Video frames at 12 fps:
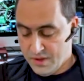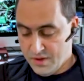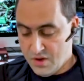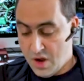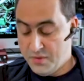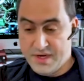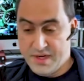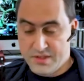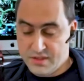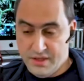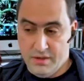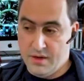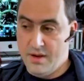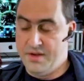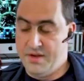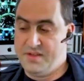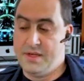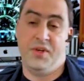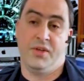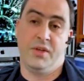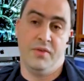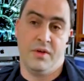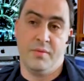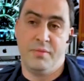I was actually a subject
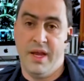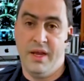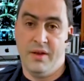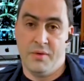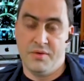of a complaint.